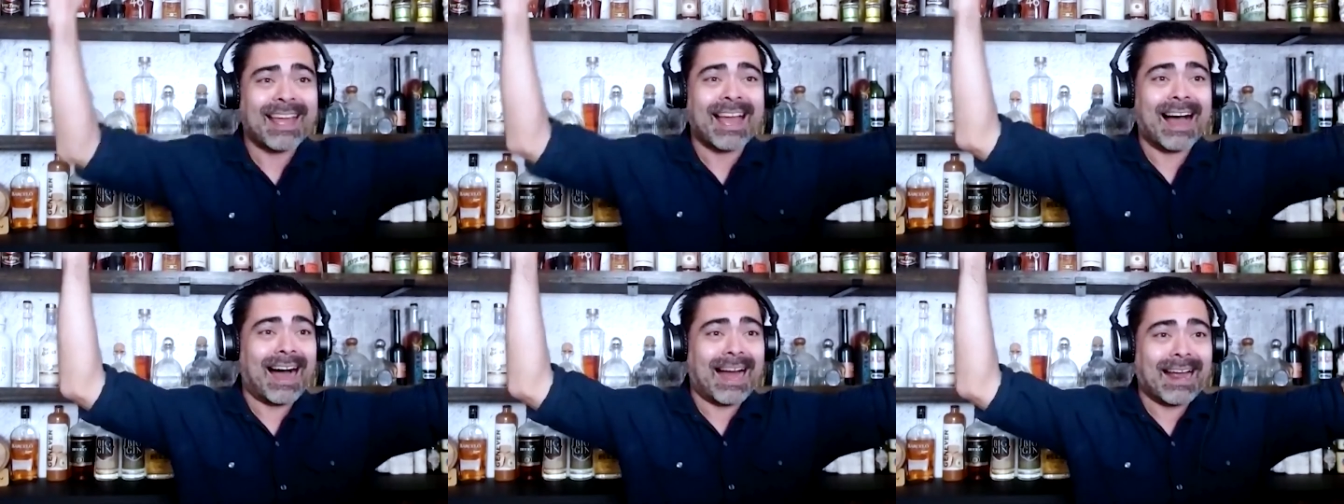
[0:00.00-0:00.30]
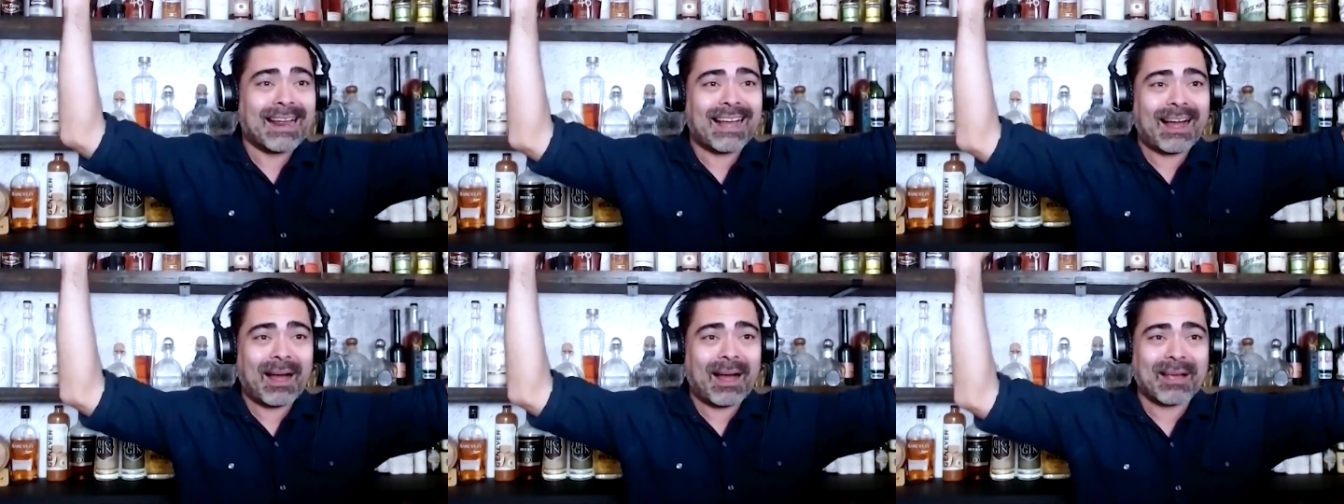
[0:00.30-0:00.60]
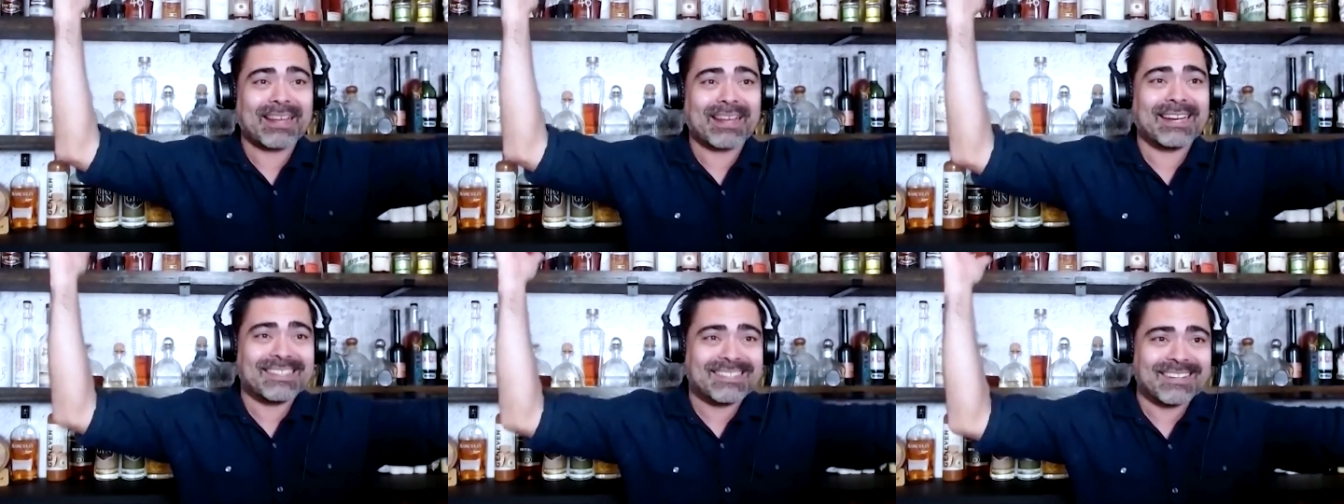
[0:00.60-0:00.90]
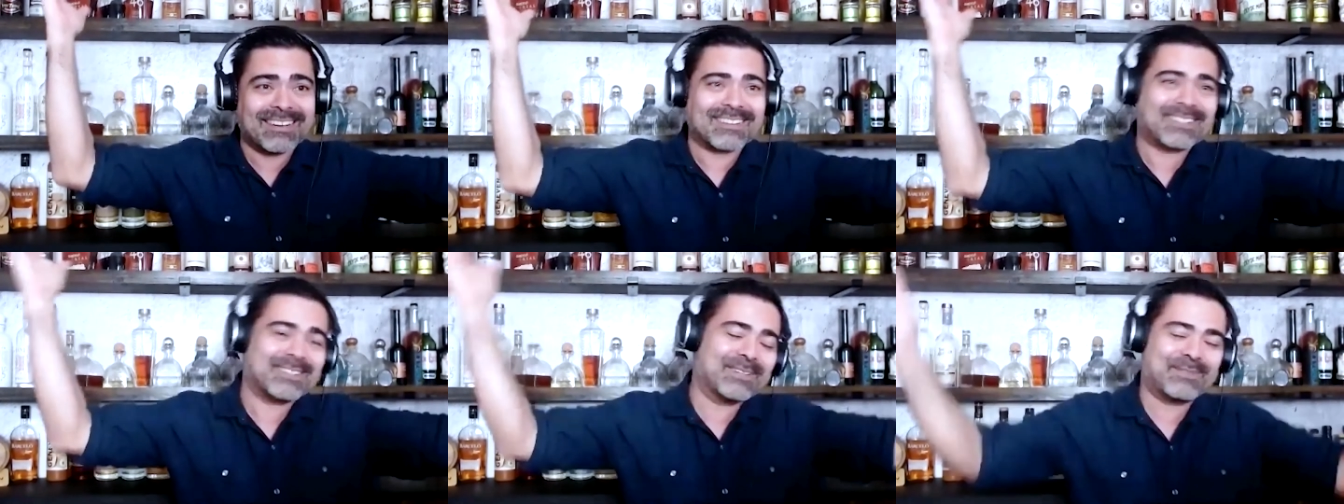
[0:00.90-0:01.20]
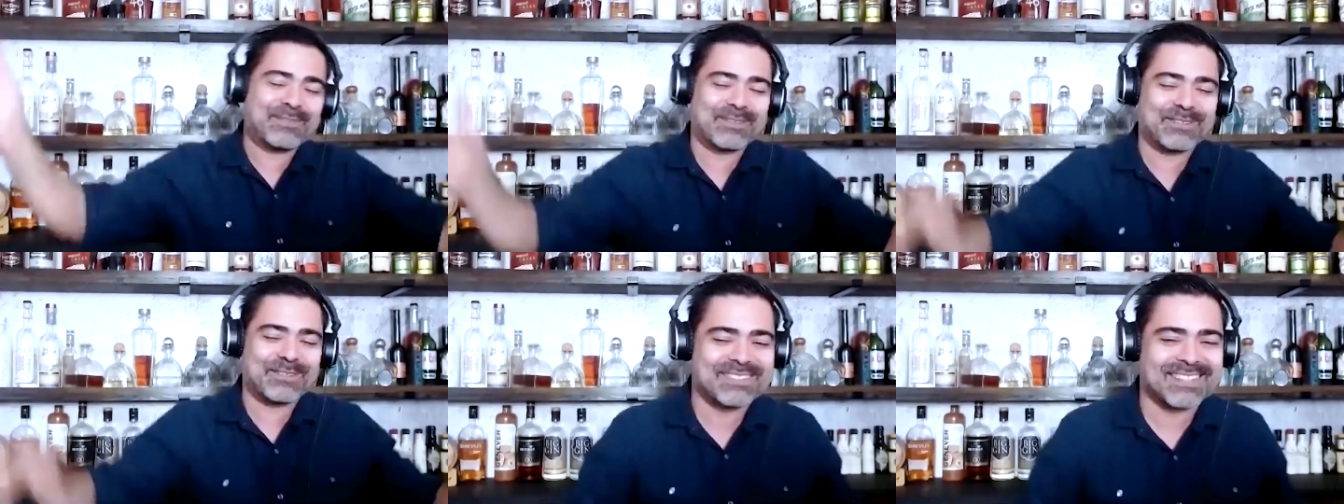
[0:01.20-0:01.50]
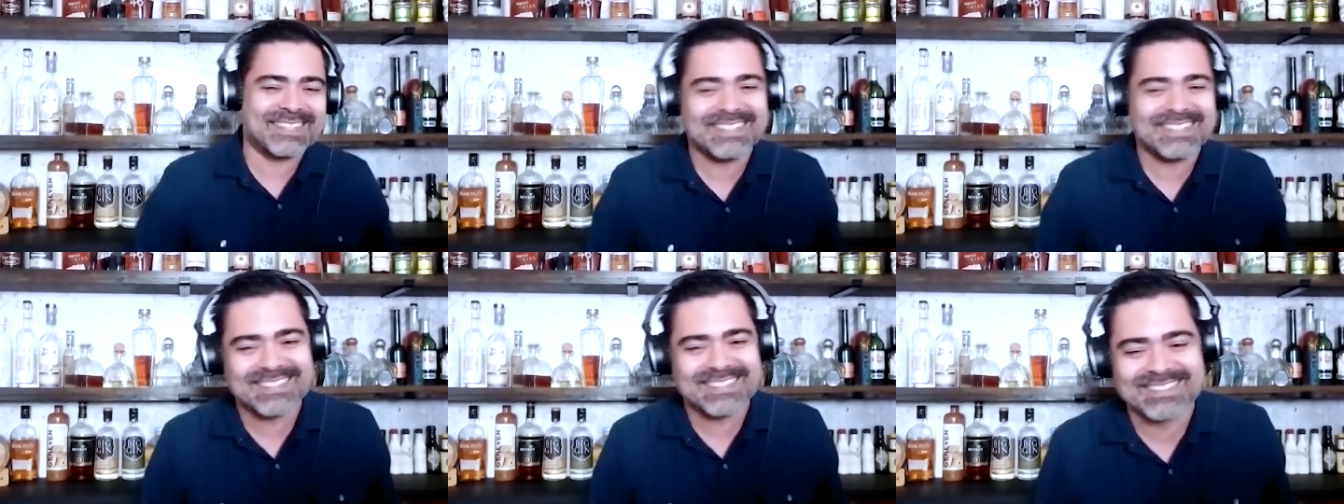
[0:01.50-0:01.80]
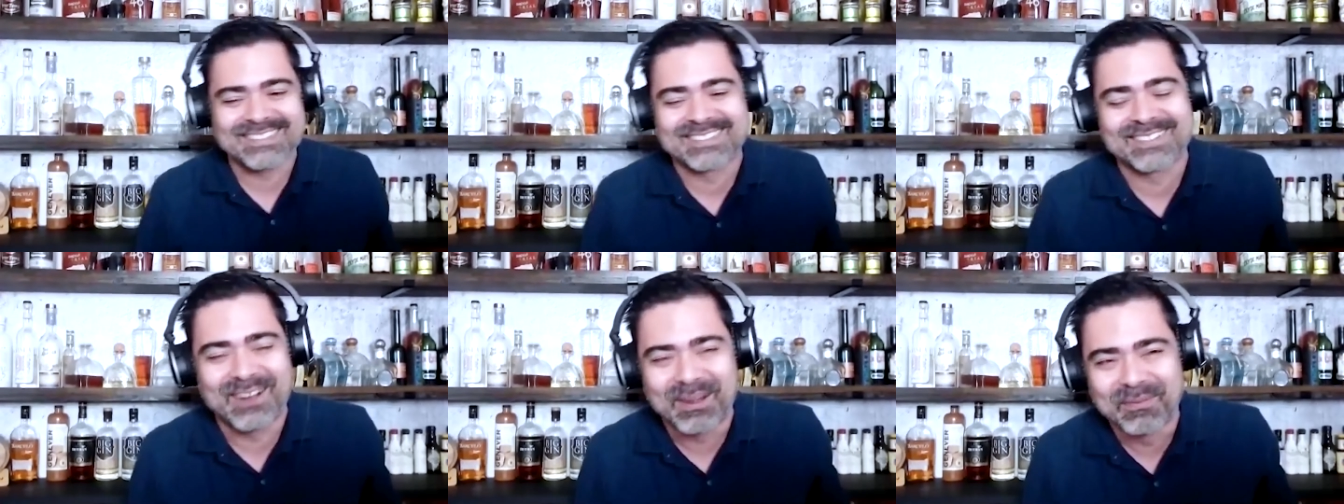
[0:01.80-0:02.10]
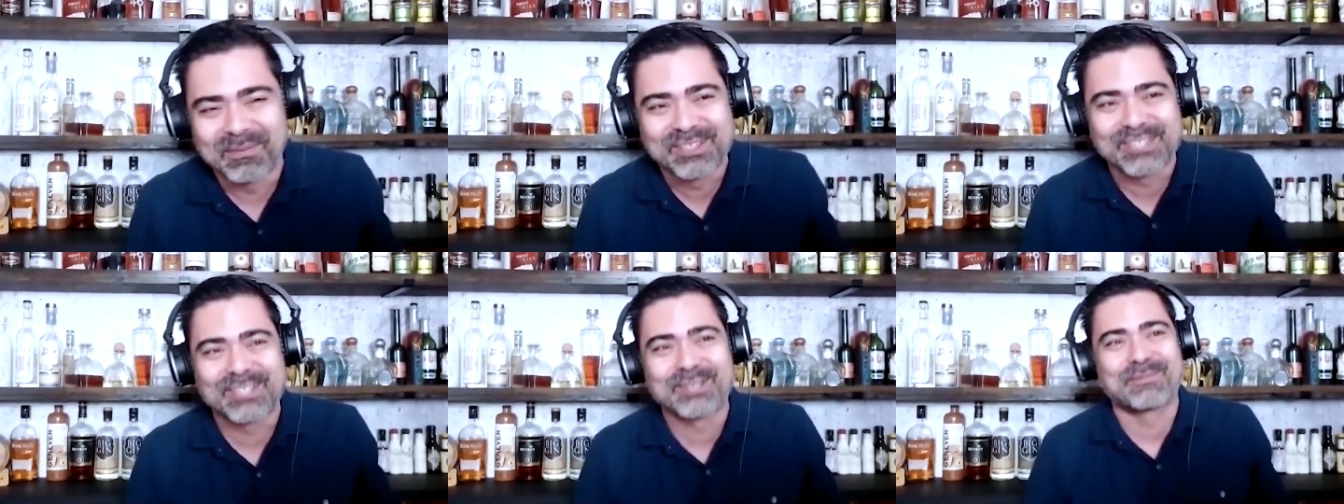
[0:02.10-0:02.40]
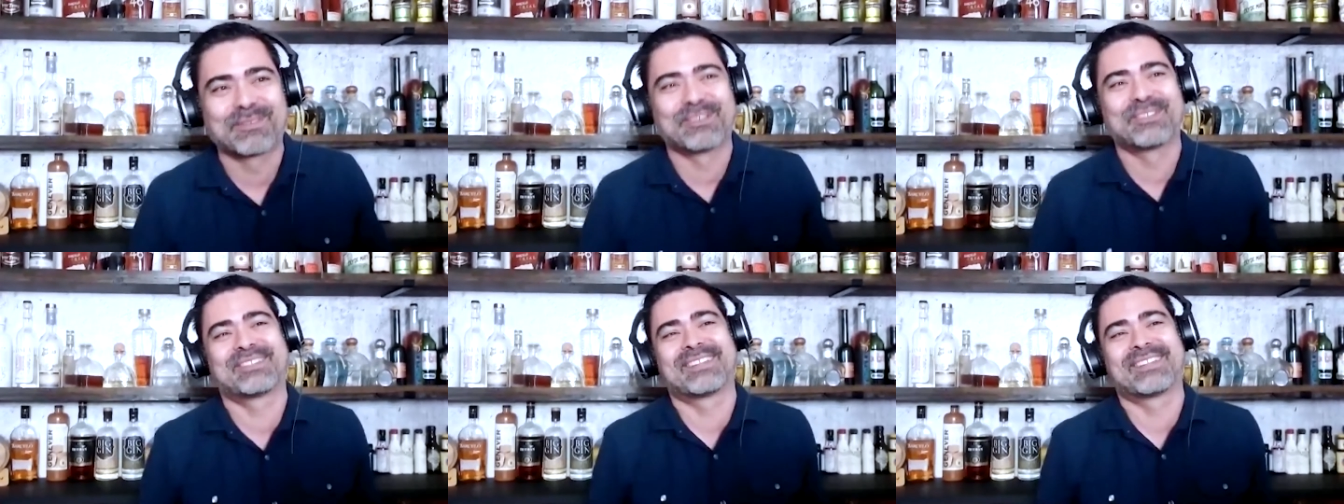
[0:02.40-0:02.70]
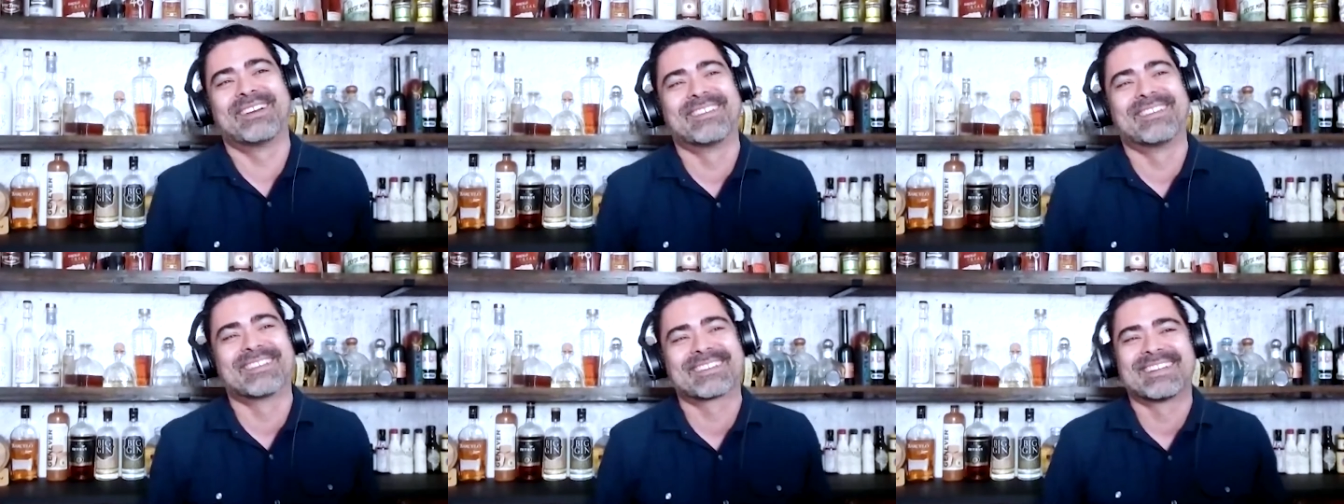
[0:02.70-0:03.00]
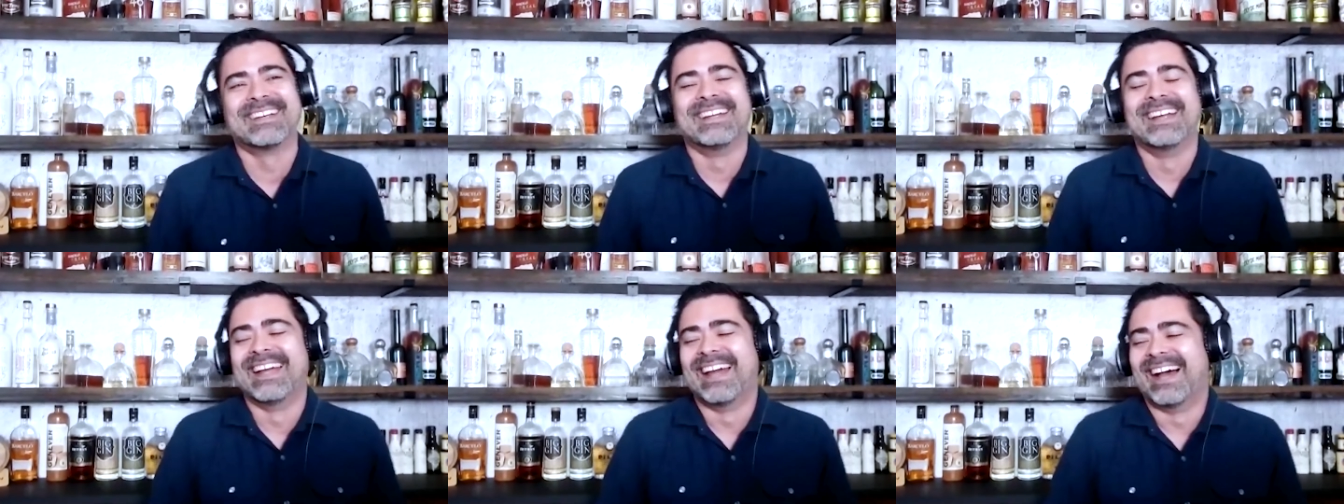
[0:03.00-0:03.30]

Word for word: I I'm gonna talk to a food scientist. So I'm super stoked.